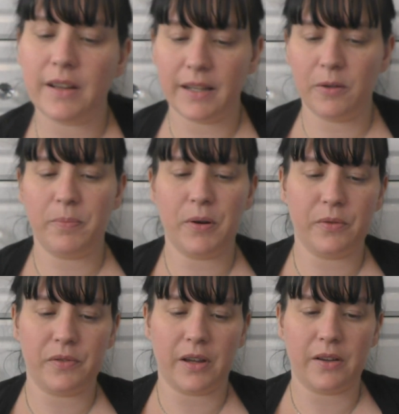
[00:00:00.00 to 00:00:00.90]
like the little
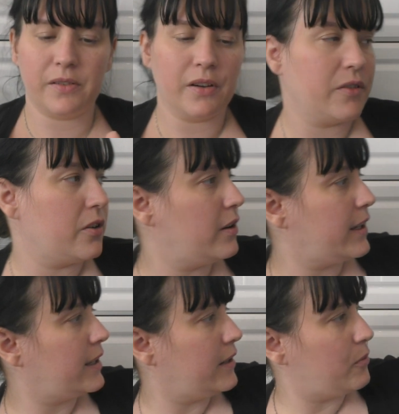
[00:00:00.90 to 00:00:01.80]
bottles though, because I've got
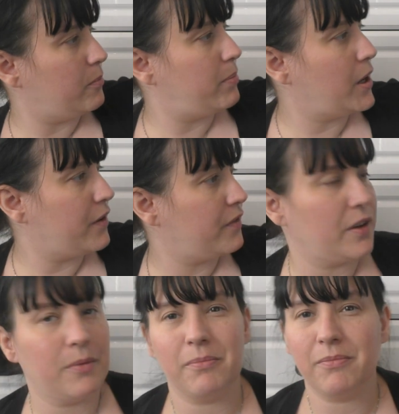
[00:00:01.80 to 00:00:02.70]
like a little
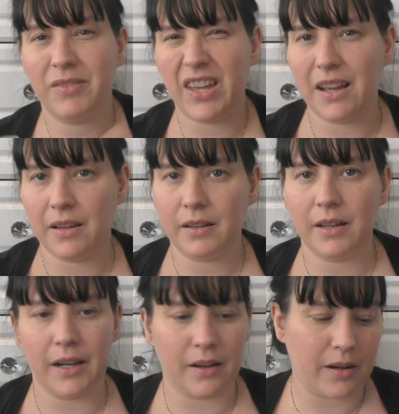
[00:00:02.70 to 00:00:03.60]
perfume thing
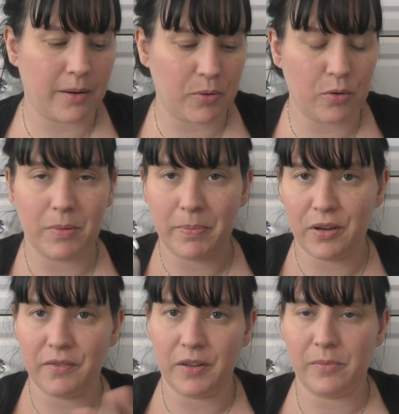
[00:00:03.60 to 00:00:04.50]
and I, I put my
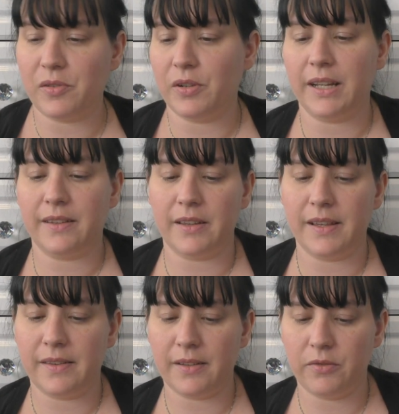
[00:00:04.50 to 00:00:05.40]
perfumes on it. So
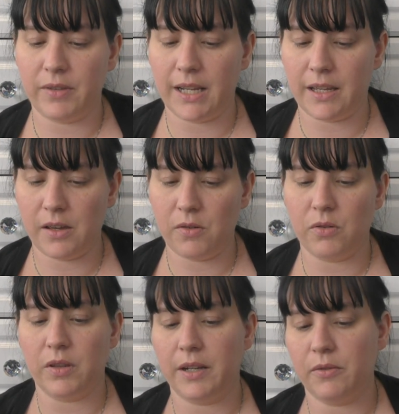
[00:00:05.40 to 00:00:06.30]
these look really cute
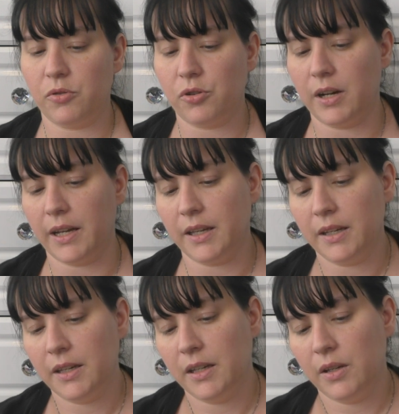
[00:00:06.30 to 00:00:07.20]
on the little tray
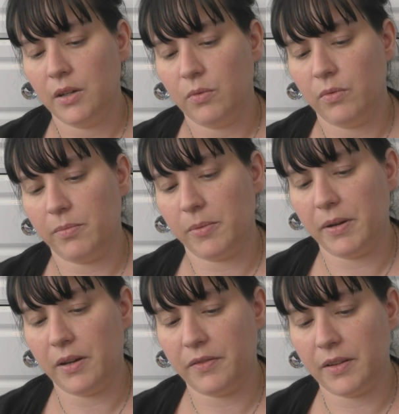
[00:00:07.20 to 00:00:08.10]
with my
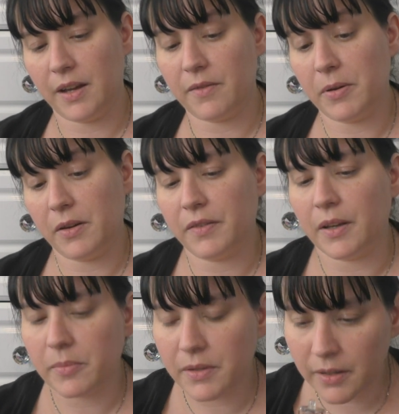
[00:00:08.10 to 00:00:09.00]
perfume, the other
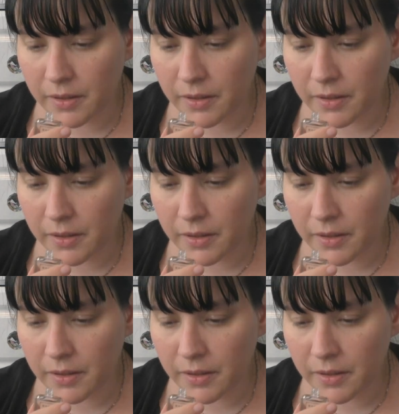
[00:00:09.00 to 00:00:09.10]
perfumes.